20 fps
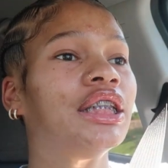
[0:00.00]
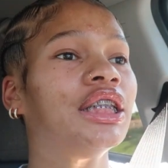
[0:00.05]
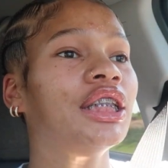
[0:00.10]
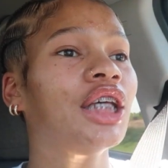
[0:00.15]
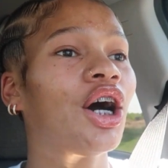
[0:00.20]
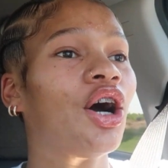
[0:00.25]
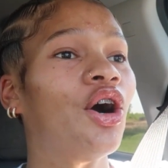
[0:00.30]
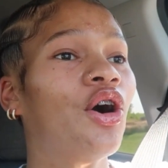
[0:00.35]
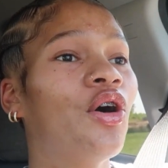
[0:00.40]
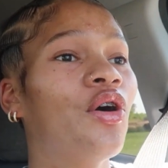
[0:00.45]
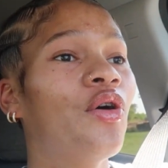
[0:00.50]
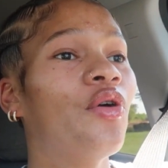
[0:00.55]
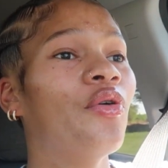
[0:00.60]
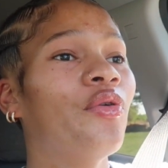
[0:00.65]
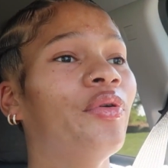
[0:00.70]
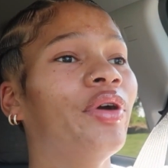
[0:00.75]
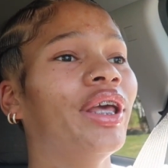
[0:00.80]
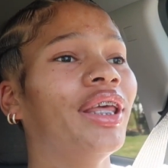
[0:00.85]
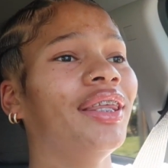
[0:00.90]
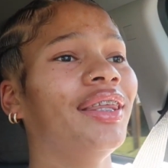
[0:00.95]

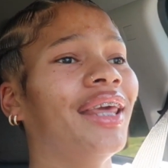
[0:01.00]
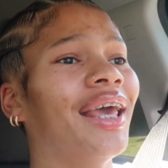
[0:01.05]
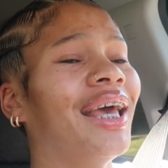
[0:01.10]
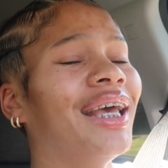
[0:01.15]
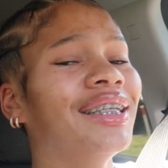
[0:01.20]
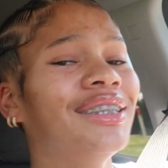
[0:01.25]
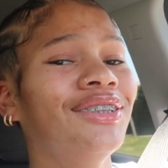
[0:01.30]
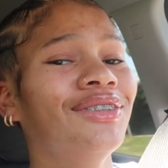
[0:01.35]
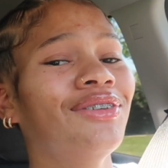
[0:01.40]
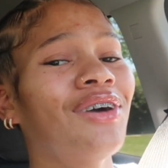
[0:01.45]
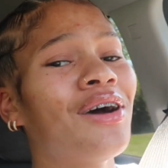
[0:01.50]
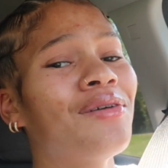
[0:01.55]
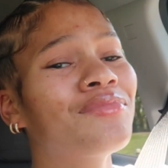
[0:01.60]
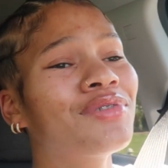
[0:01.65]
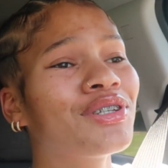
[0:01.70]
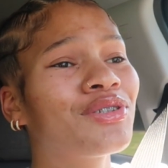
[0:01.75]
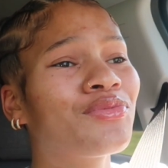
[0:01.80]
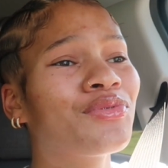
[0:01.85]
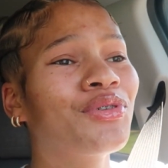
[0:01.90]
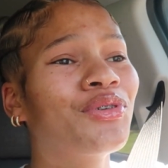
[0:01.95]
So yes, you know, I'm
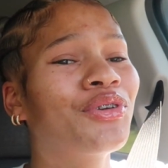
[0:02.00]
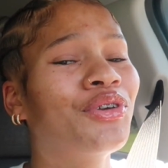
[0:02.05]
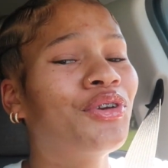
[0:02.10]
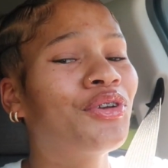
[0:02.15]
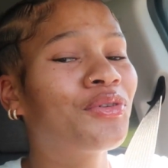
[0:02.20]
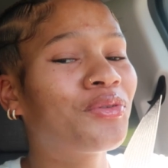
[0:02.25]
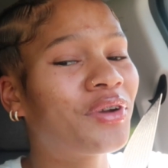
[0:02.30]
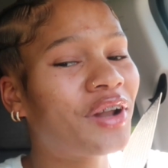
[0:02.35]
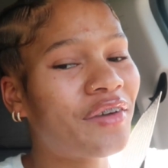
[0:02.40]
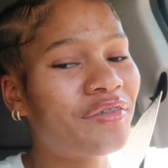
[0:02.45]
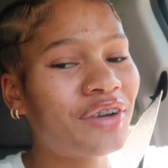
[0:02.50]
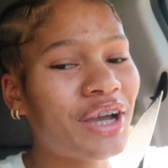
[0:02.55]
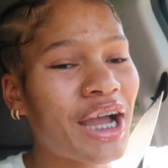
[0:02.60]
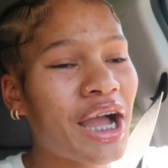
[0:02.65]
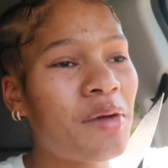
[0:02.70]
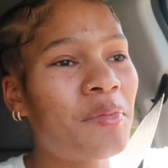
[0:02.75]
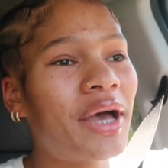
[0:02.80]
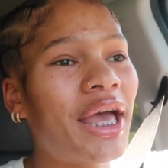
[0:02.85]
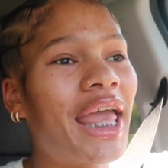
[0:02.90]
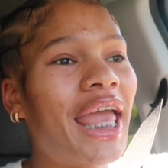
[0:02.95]
just real cute or whatever. I
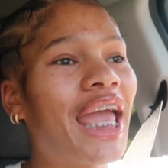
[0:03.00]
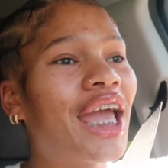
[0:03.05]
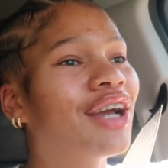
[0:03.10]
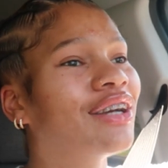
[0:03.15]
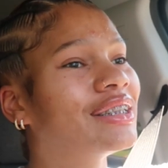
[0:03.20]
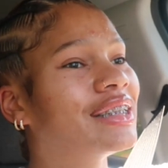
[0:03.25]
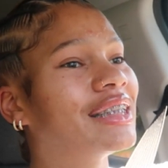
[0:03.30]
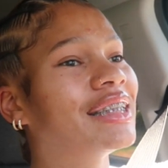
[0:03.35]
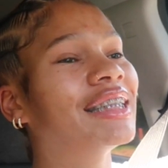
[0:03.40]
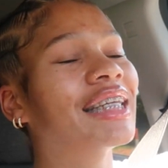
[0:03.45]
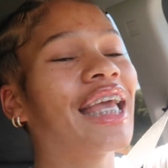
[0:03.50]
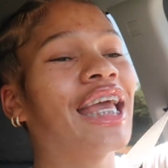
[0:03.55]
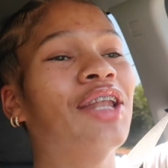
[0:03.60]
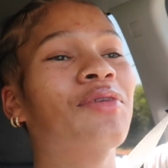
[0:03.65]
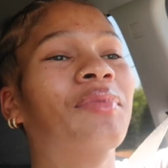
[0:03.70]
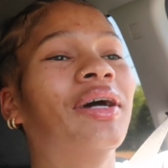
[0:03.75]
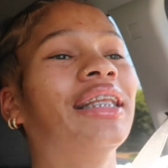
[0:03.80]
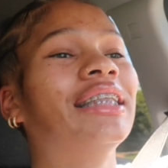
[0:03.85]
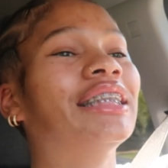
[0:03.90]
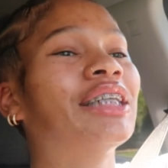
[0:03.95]
got my hair done, can't
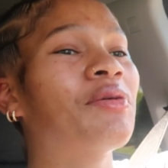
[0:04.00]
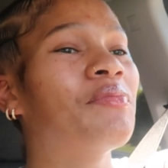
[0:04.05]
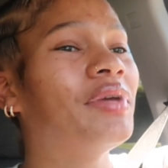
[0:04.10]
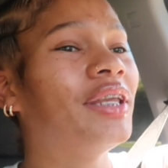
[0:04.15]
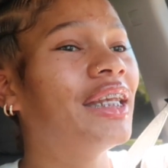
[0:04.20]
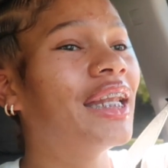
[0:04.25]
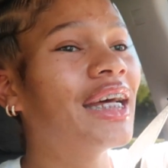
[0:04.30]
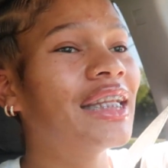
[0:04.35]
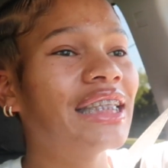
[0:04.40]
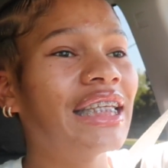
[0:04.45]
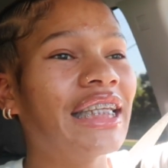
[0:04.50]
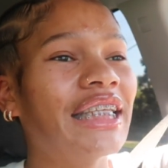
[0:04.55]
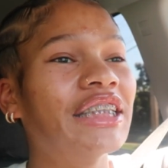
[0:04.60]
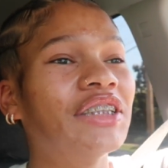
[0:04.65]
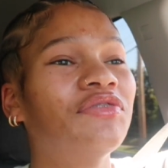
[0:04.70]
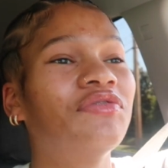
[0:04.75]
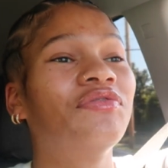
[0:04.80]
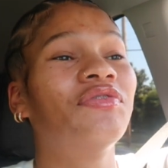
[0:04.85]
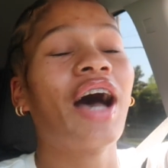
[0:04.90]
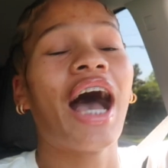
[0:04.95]
nobody tell me nothing.
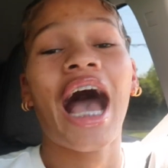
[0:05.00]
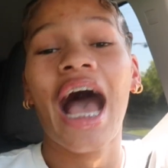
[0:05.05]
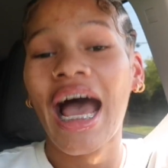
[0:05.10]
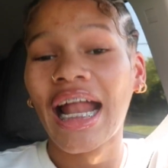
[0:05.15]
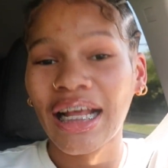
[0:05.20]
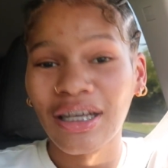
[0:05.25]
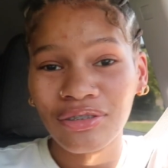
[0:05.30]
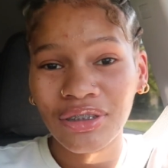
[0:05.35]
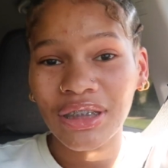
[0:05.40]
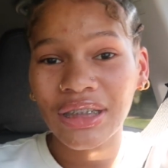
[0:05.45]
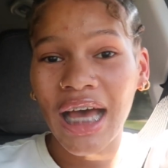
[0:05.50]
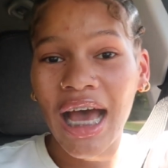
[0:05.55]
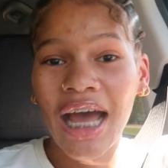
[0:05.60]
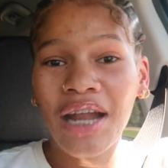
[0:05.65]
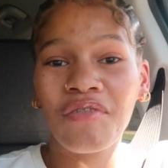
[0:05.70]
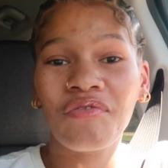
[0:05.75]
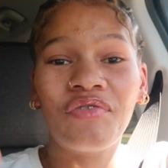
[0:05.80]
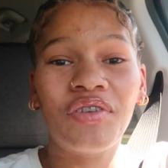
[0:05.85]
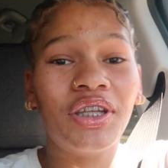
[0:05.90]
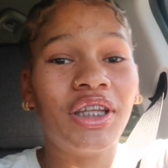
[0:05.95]
It's hot outside,
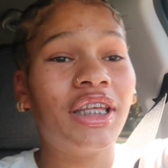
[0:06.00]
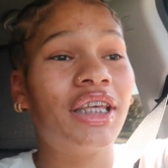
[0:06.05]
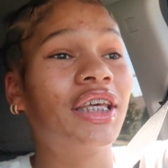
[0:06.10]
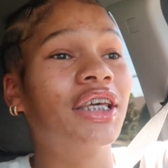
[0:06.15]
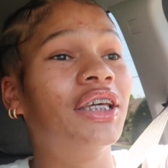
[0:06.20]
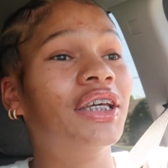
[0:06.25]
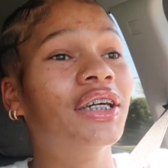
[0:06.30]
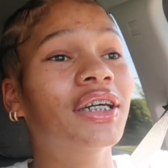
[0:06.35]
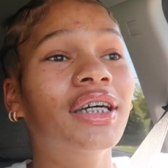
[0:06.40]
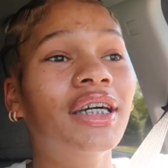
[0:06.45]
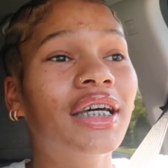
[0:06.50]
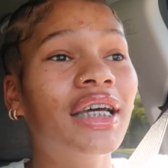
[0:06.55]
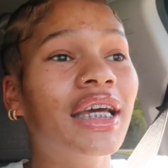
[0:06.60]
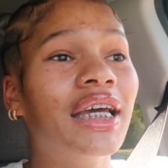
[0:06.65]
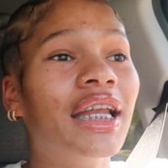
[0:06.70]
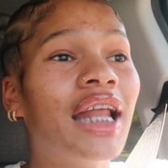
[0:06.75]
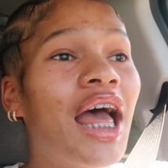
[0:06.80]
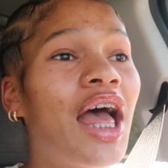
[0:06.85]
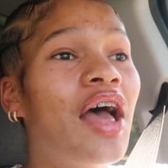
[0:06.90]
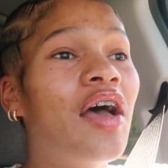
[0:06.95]
I'm feeling
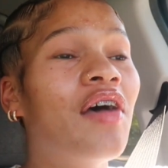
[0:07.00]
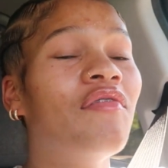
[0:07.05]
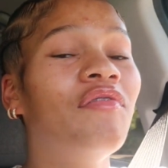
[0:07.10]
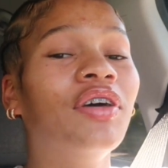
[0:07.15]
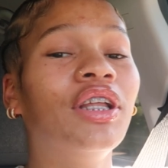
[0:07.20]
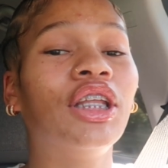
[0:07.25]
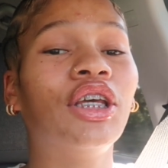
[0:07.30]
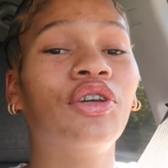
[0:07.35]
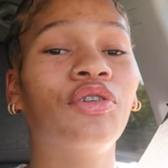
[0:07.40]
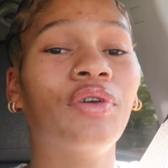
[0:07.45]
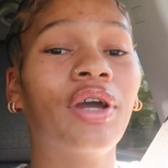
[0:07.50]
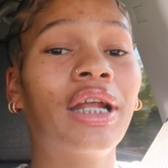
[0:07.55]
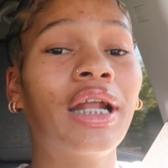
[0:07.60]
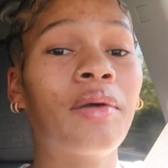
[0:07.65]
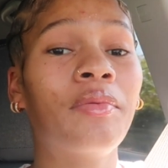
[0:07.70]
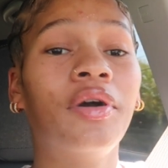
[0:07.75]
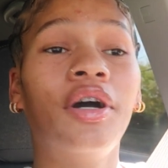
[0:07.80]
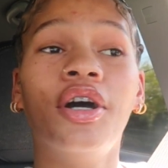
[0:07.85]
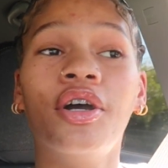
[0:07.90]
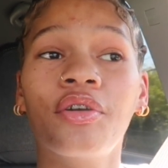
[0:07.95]
good, feeling great.
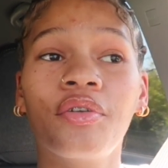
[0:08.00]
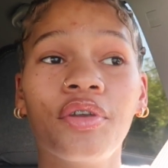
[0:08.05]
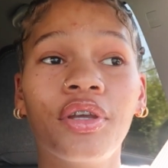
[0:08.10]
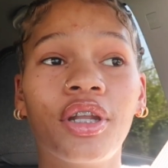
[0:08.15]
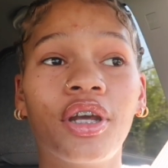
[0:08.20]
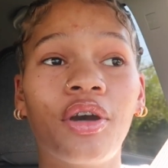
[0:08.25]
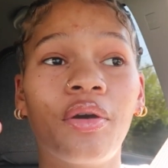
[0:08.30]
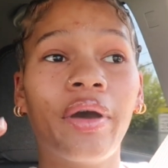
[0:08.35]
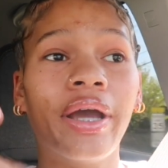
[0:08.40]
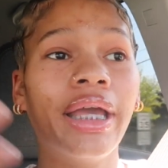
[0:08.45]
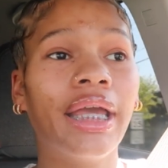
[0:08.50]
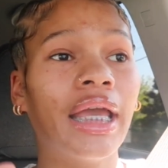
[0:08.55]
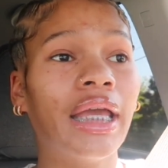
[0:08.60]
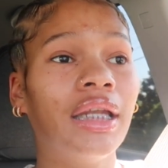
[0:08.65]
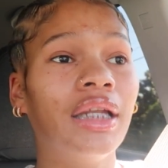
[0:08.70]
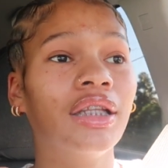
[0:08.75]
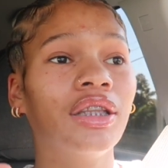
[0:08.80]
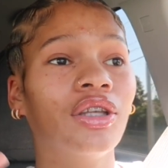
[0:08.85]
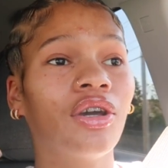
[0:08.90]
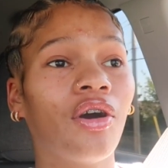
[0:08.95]
I'm hungry though, I ain't ate
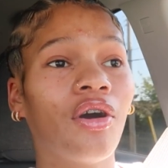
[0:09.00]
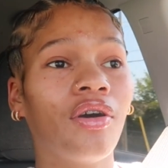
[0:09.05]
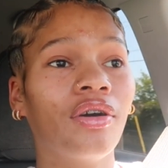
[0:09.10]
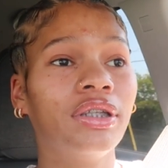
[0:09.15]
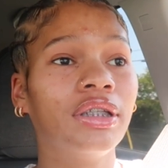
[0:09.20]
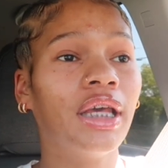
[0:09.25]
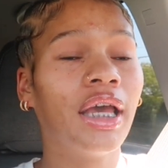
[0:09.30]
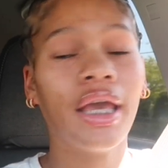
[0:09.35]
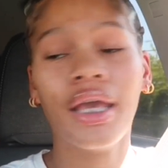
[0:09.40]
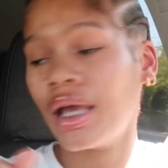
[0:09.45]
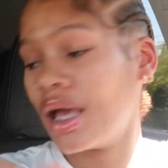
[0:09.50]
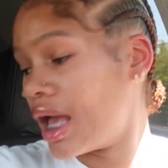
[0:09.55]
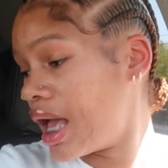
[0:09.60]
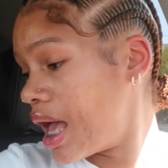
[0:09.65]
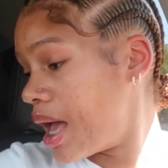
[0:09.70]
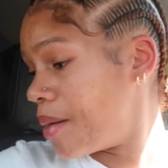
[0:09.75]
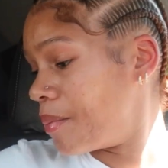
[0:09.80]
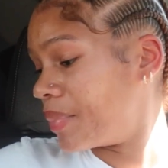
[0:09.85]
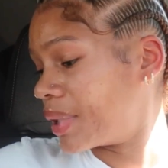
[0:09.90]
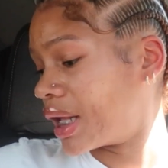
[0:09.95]
nothing all day,
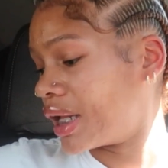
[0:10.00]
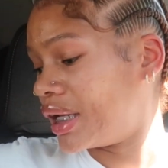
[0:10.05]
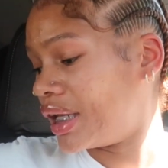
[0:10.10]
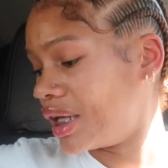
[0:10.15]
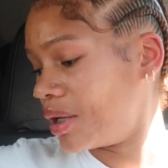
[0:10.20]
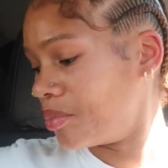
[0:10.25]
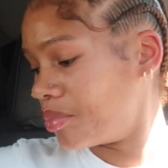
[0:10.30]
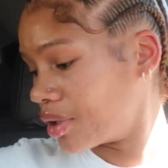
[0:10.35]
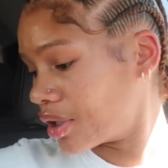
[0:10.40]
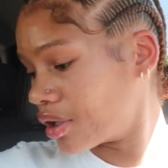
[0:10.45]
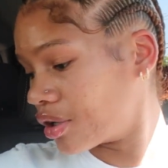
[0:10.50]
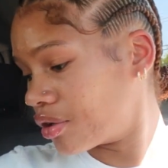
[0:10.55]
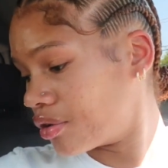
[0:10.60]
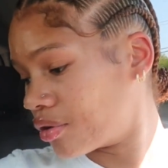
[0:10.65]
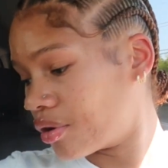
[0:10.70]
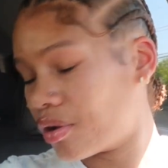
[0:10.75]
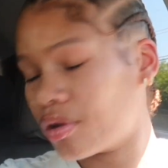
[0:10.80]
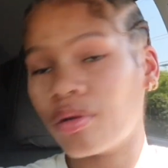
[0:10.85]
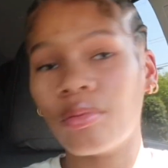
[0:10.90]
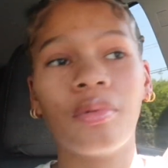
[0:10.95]
but I did bring a
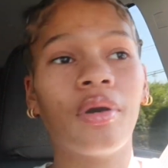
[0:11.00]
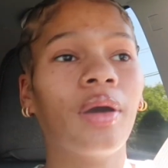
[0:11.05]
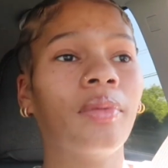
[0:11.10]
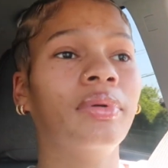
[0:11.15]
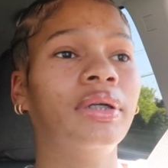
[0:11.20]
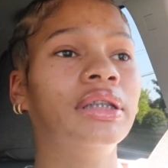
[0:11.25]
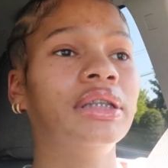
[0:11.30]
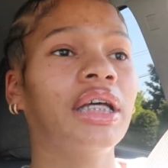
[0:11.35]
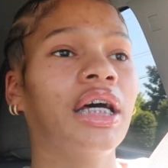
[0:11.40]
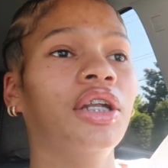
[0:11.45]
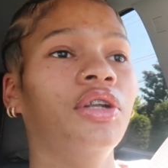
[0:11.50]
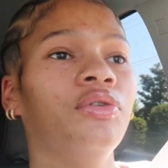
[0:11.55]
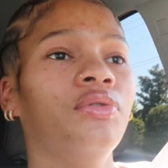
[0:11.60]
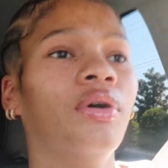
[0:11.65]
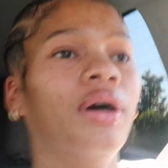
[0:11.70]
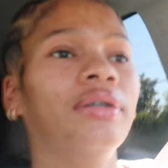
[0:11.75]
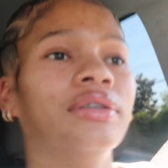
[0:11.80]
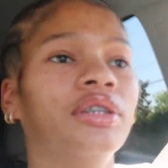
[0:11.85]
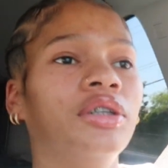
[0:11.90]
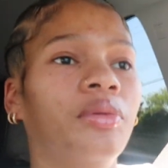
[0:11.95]
granola bar because I knew
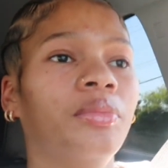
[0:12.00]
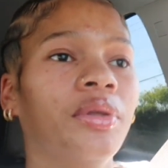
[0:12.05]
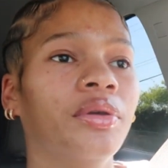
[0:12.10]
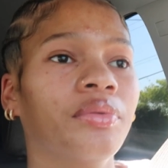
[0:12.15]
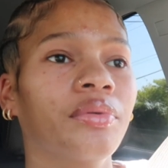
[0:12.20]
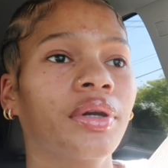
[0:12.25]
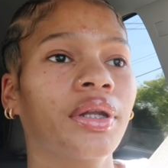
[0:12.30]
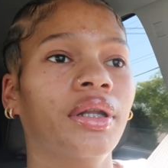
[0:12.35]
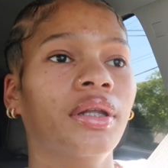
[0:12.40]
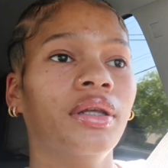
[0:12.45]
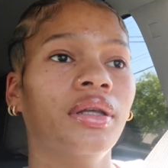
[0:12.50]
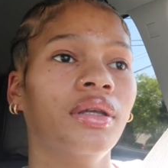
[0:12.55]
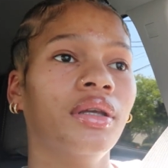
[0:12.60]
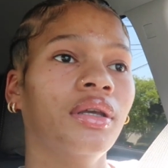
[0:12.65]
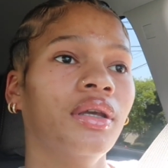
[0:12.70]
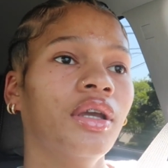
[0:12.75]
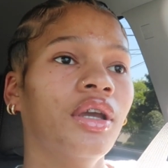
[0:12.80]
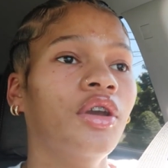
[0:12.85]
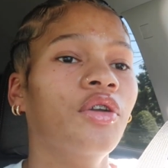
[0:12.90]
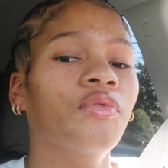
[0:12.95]
I was gonna be running,
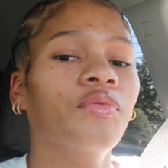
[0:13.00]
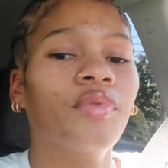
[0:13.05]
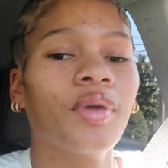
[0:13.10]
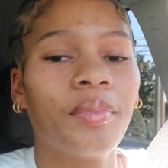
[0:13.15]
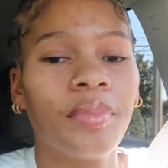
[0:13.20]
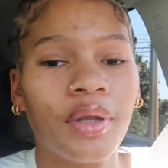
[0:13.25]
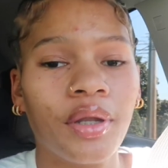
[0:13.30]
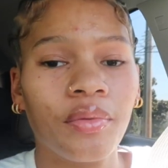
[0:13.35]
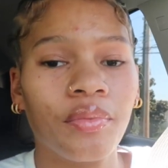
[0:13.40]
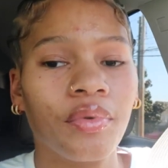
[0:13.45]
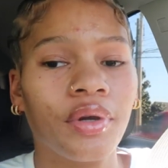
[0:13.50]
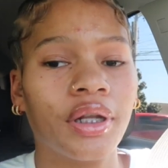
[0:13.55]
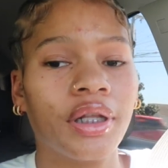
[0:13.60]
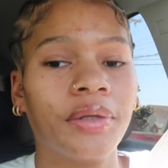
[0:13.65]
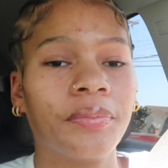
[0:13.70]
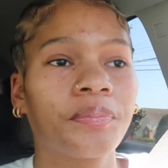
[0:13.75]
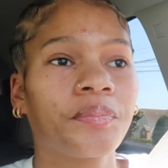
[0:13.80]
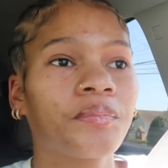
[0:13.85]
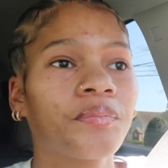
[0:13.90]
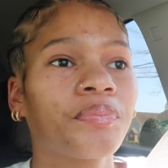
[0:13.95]
ripping and running.